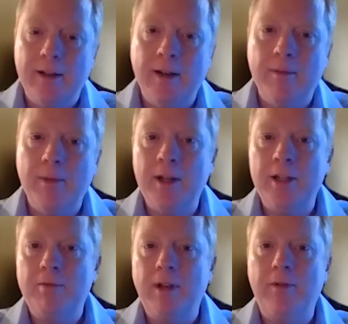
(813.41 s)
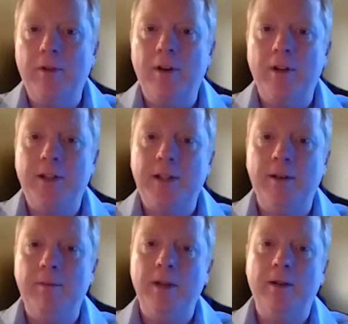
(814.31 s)
Um, I just want to give you all a
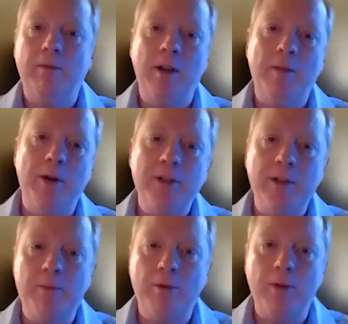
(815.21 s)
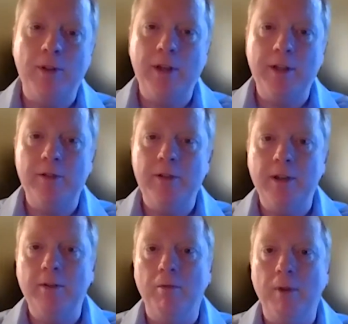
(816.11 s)
tip. You know, one of the most important things you can
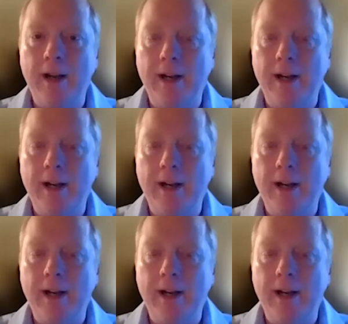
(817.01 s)
do right